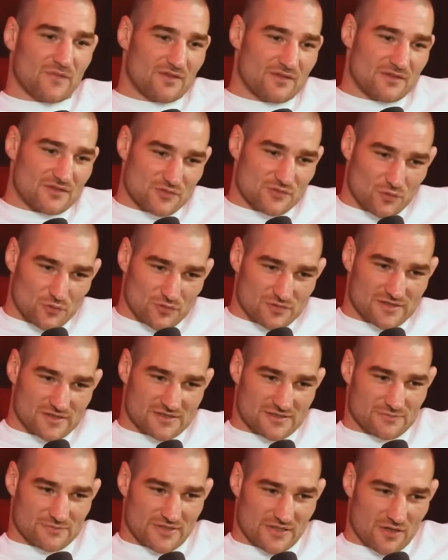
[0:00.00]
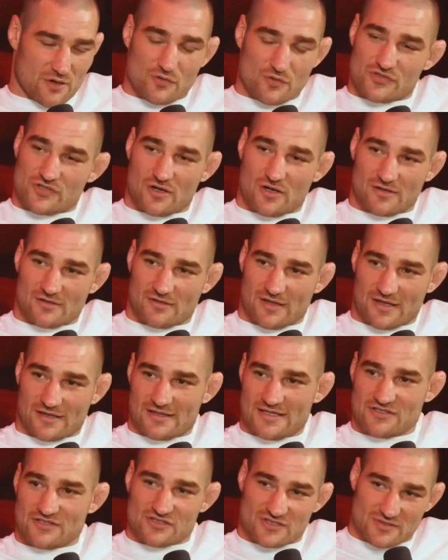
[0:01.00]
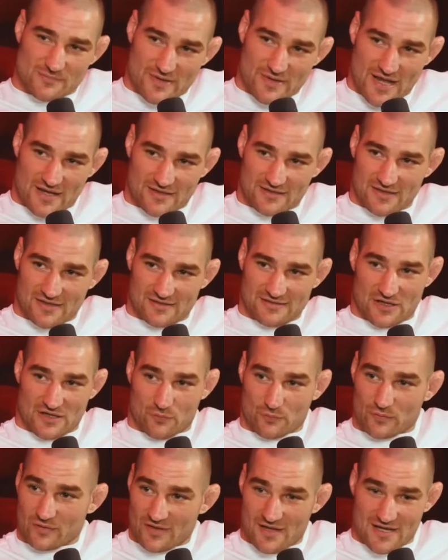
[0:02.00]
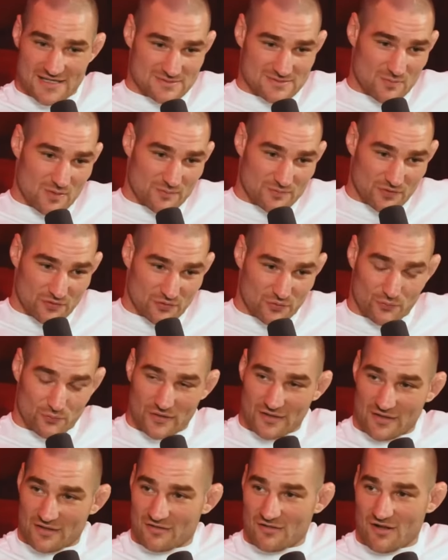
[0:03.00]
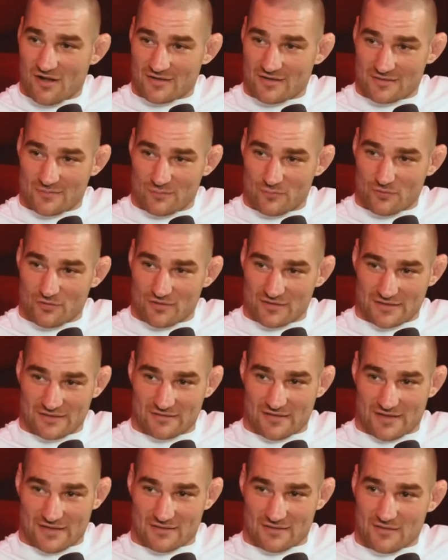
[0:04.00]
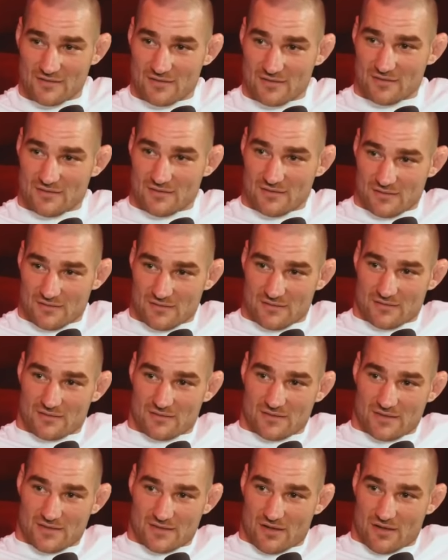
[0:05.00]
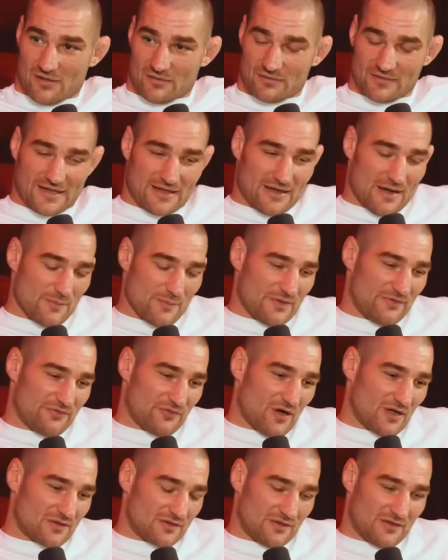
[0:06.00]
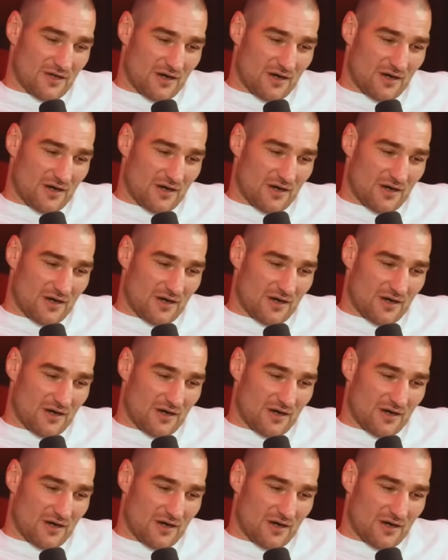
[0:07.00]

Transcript: the school system's like, oh, Sean, like he's just a bad kid. They don't realize I'm up till three o'clock in the morning. Right. Like, you know, late. I mean, fuck, dude.